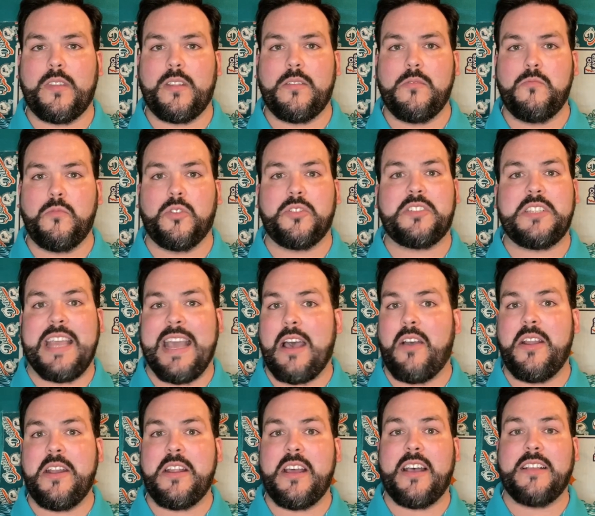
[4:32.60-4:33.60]
we'll see
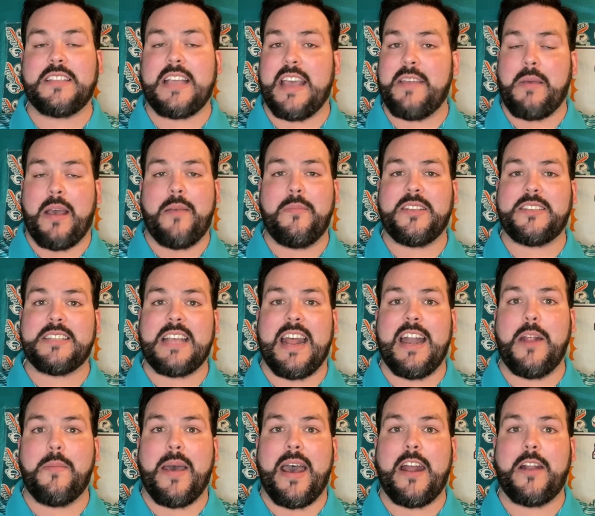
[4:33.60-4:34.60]
how he does. I'm
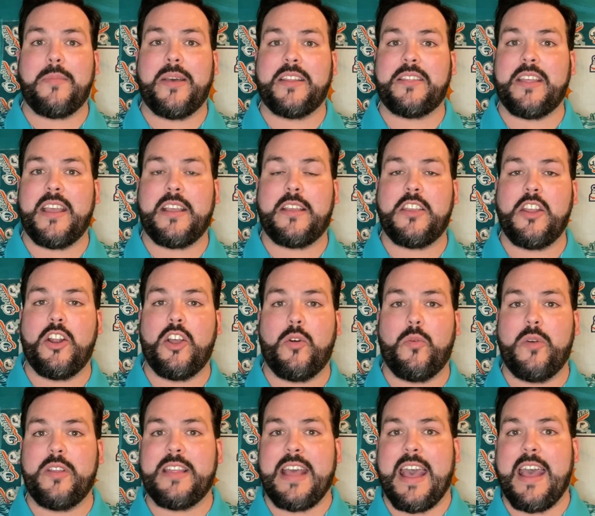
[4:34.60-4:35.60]
excited about him. I think,
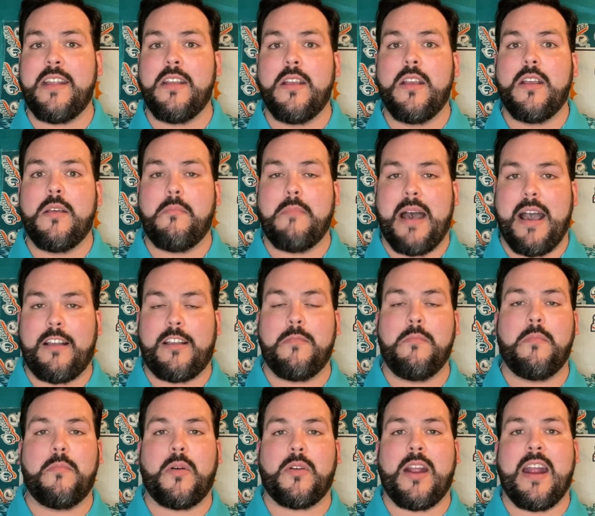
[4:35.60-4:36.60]
with that
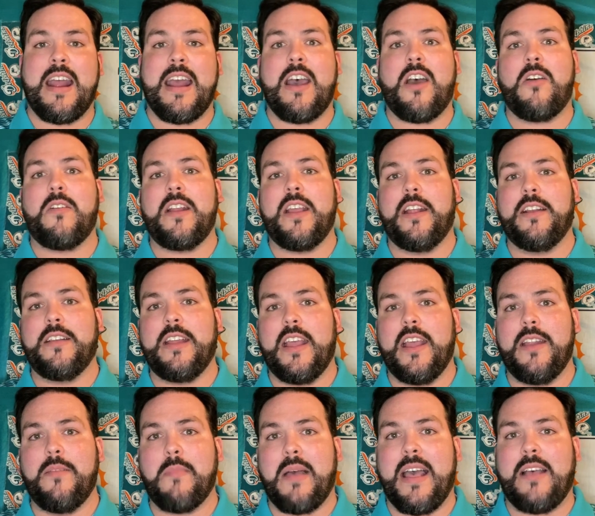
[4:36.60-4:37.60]
Malcolm Brown
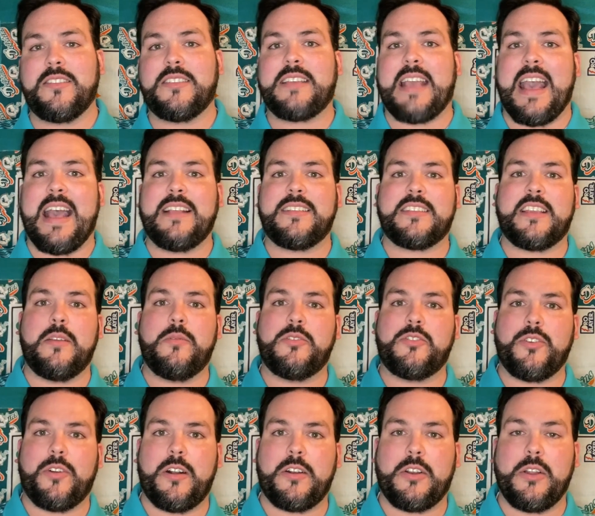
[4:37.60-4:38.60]
and Myles Gaskin with
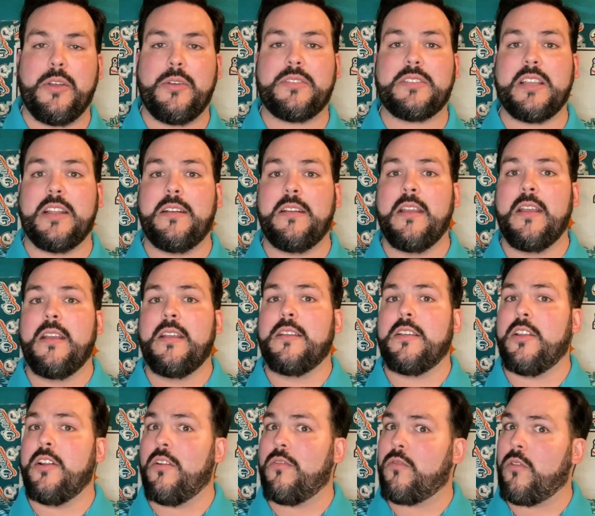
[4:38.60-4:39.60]
Gerard Dukes, and,
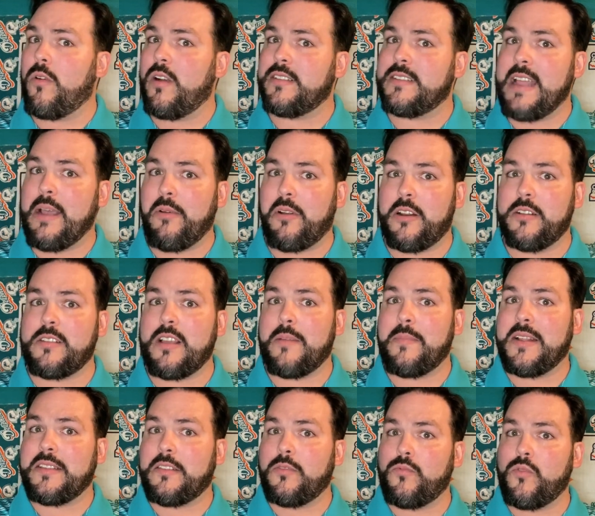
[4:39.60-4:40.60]
of course, now we're going to talk
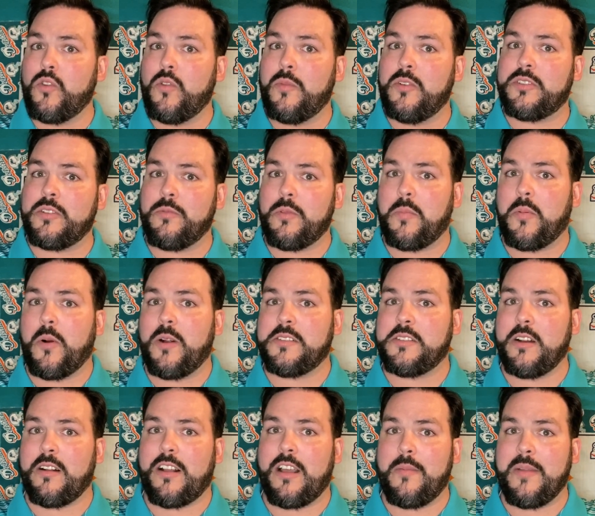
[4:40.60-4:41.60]
about the rumors and reports
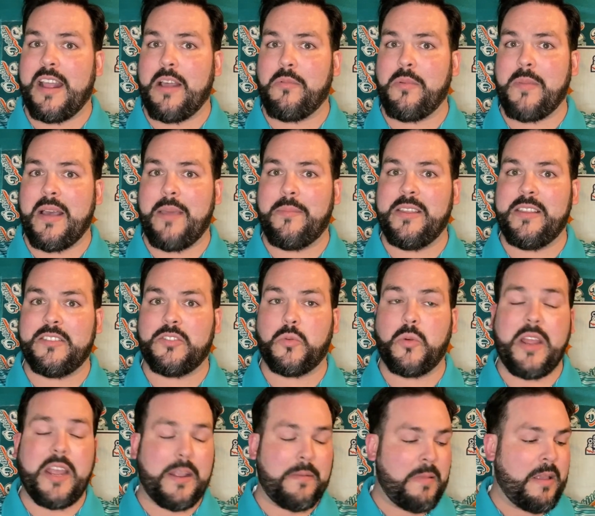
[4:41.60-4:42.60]
that are coming out with Miami this
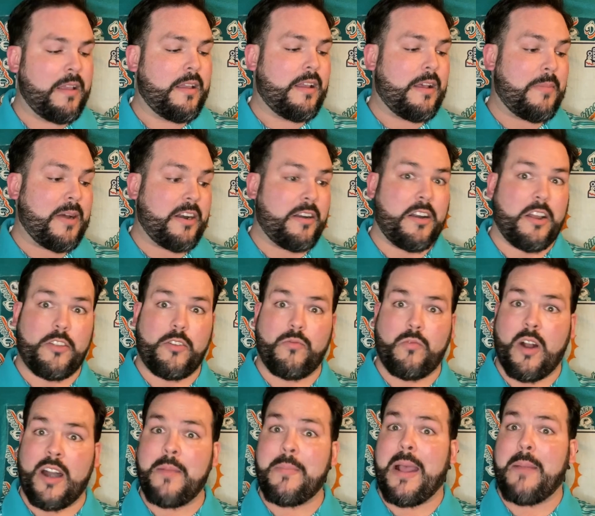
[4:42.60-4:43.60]
week about another
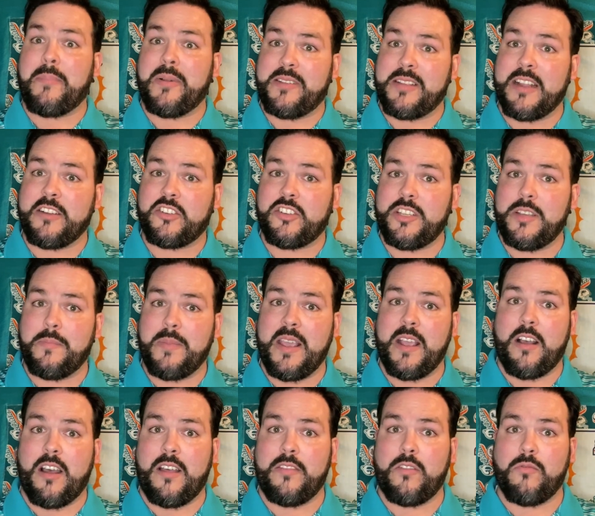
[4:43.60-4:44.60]
running back potentially
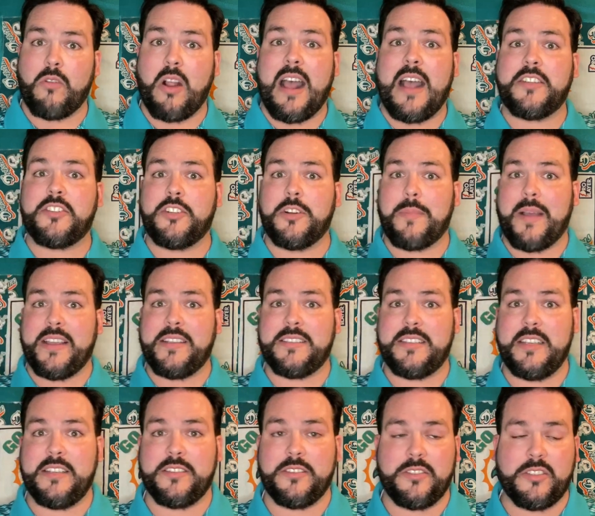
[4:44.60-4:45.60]
being on the roster by
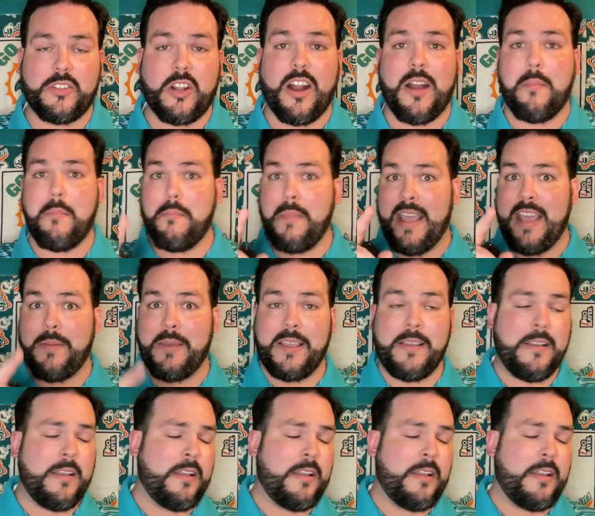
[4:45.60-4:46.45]
season start, maybe.